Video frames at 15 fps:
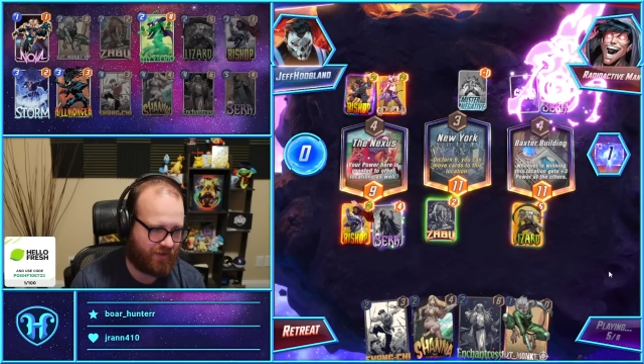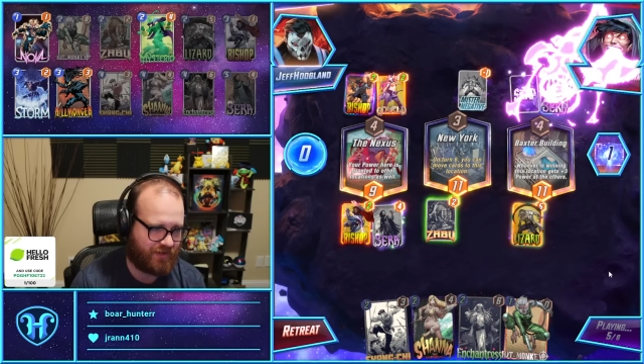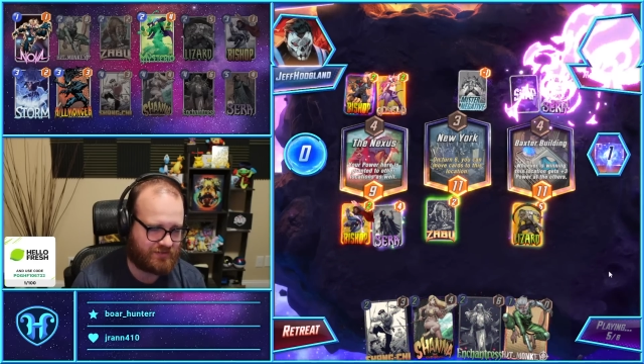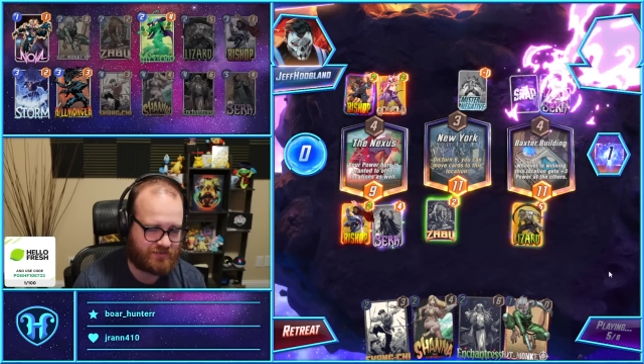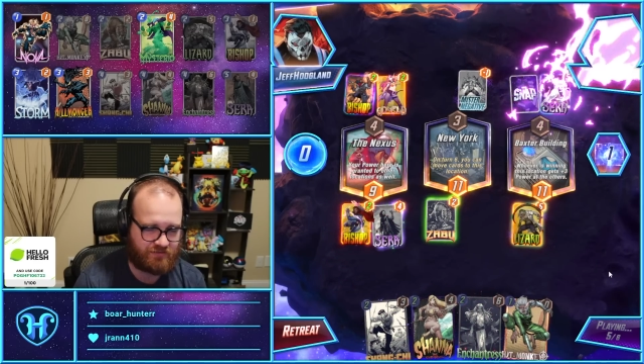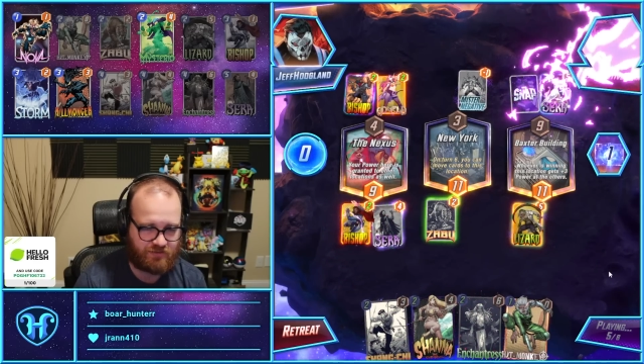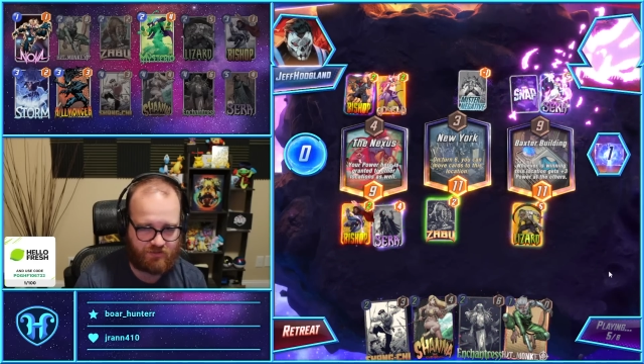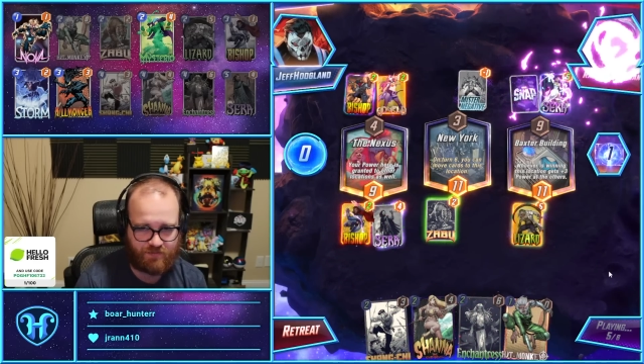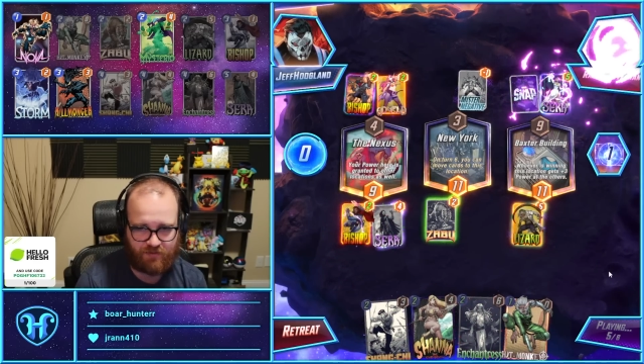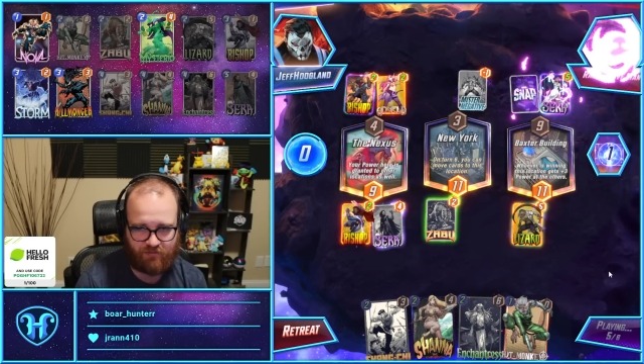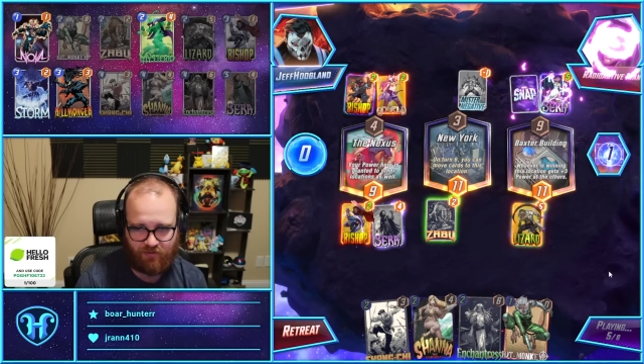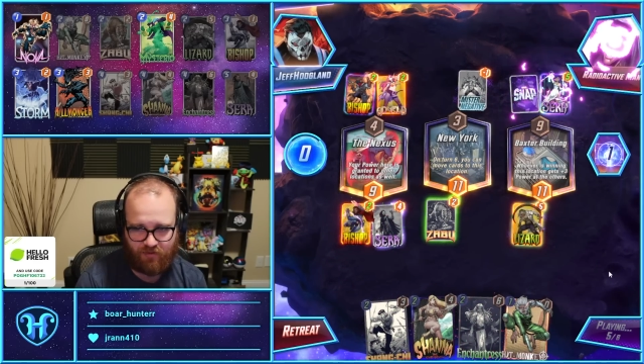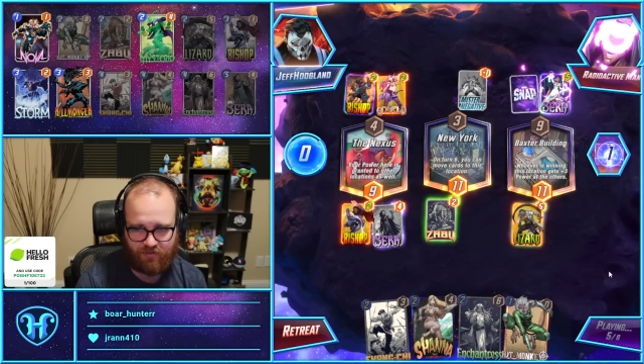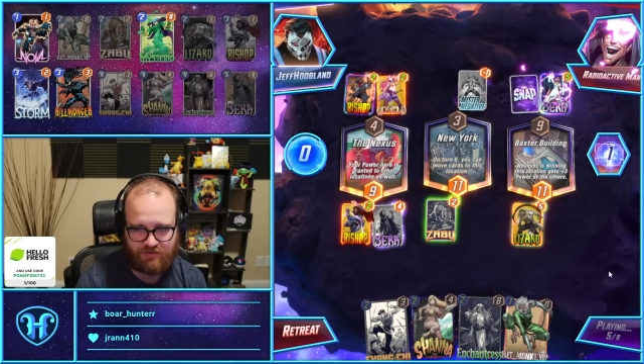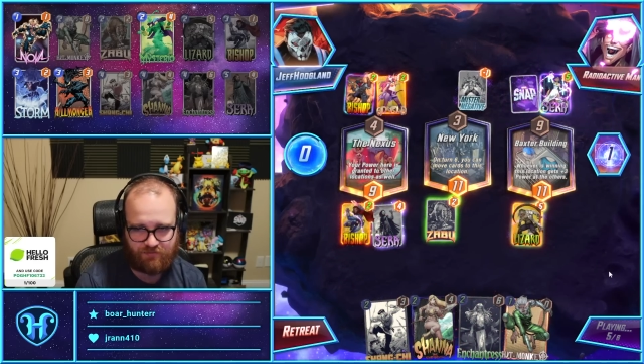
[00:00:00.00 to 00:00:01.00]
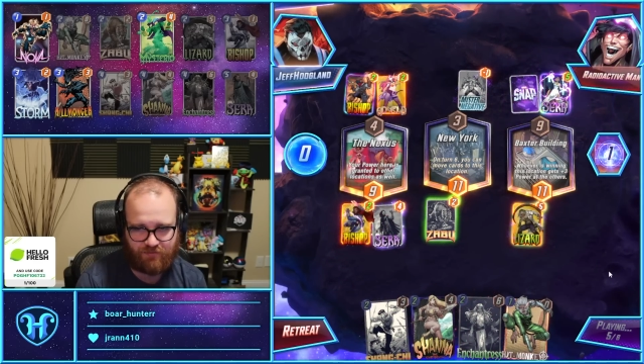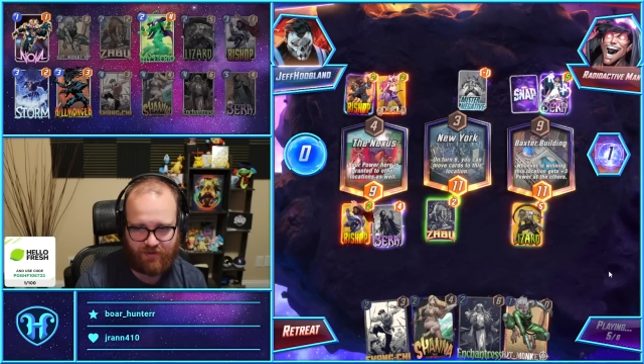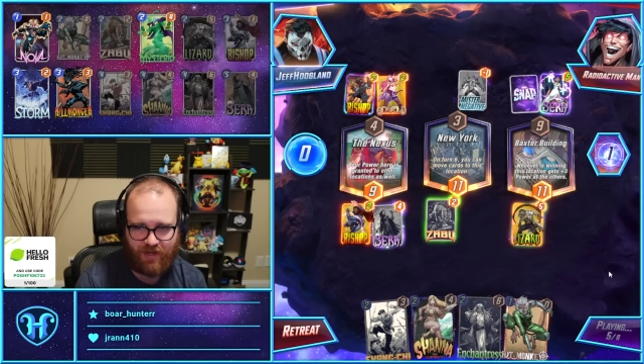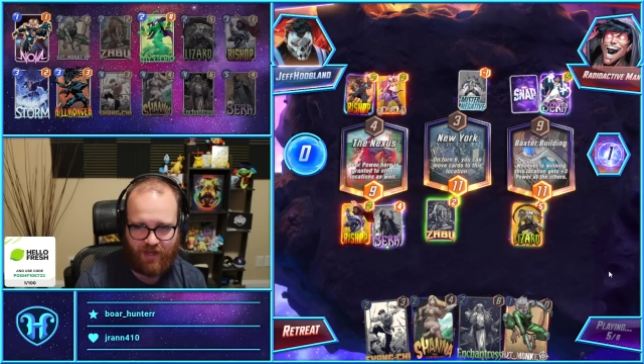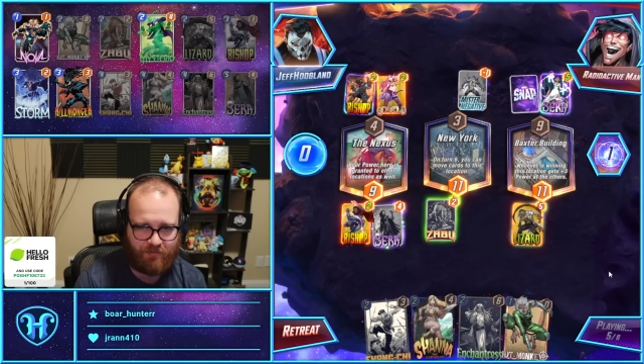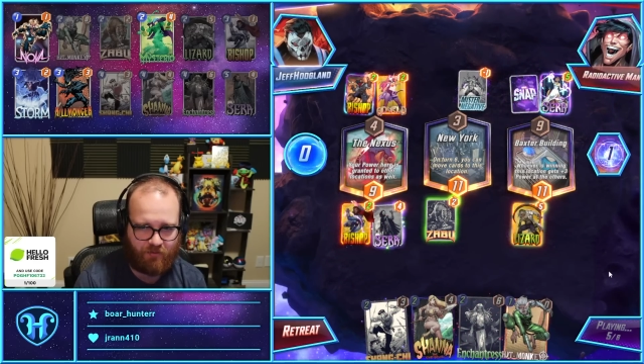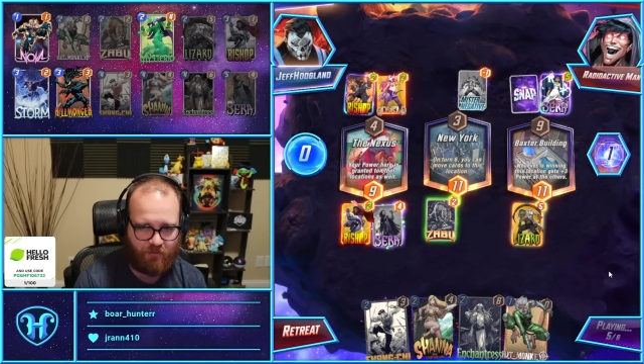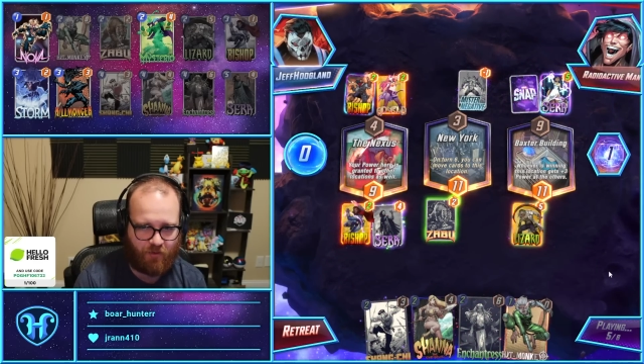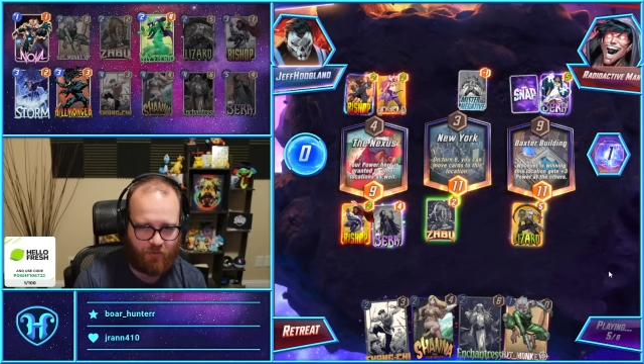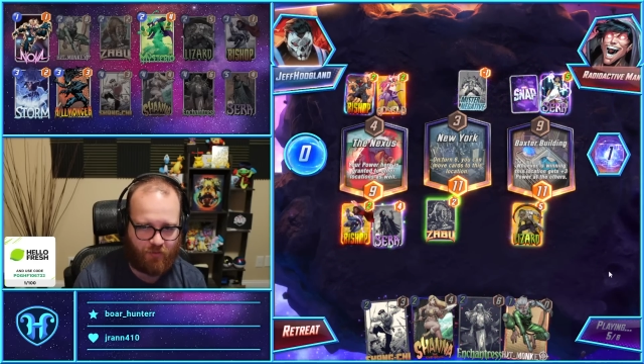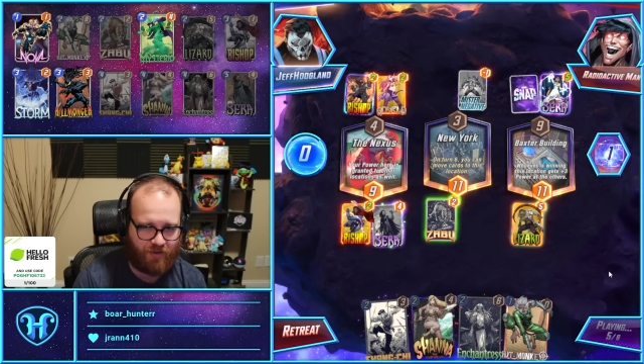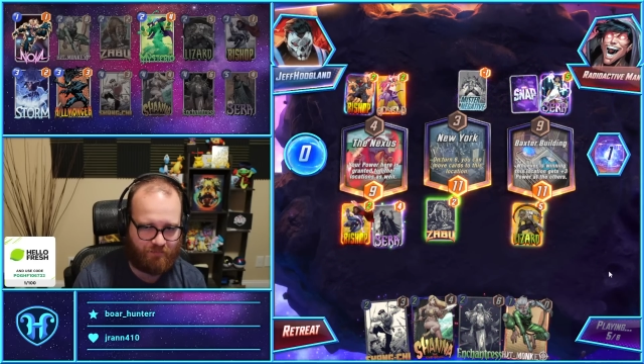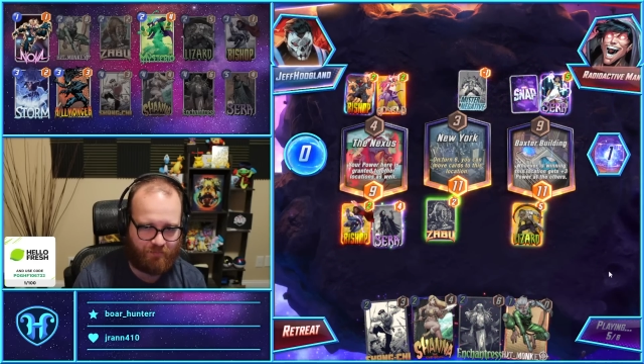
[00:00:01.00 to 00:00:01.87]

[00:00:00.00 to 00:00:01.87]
seems to be relatively happy with it,